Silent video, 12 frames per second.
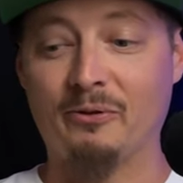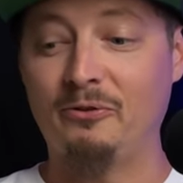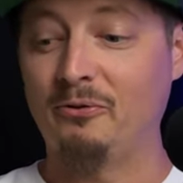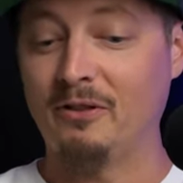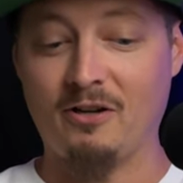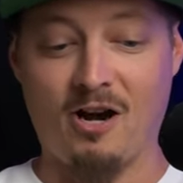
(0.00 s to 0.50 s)
And
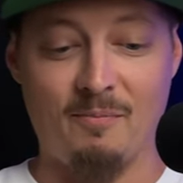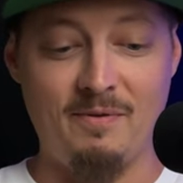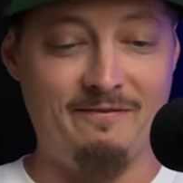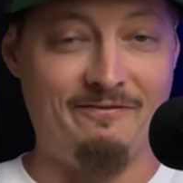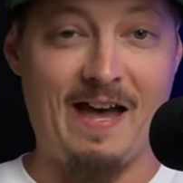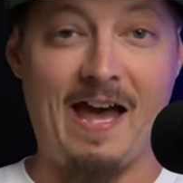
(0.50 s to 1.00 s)
you can call me
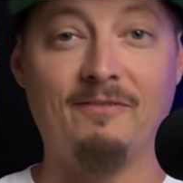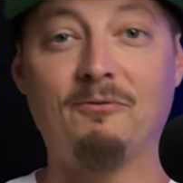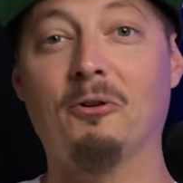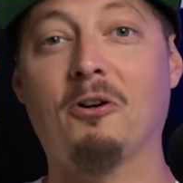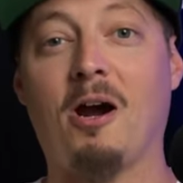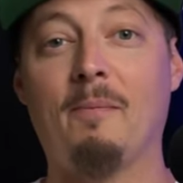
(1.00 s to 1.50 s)
fat
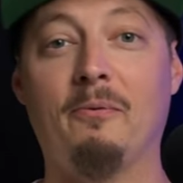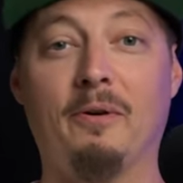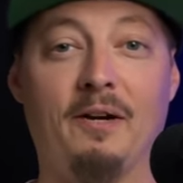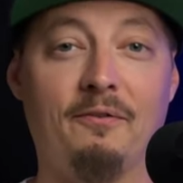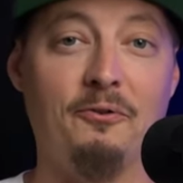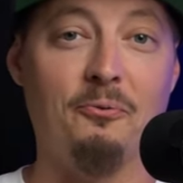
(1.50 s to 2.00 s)
or call me
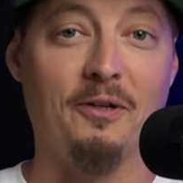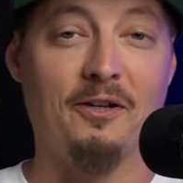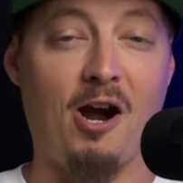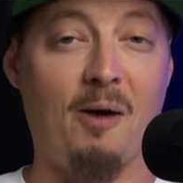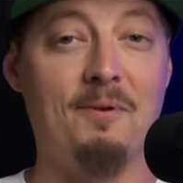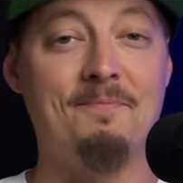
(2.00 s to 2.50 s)
whatever you want to
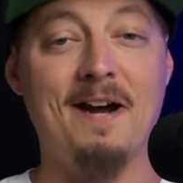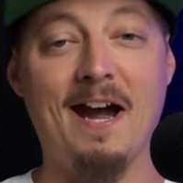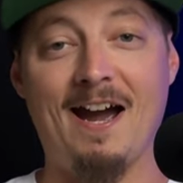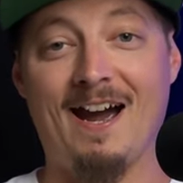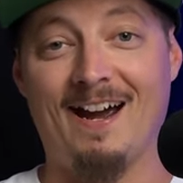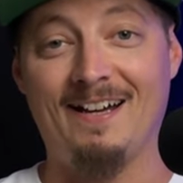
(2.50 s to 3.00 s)
call me, but
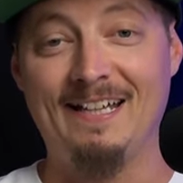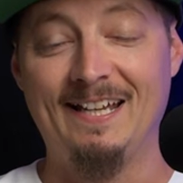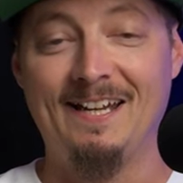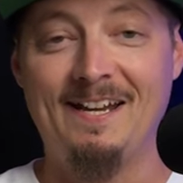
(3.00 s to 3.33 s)
I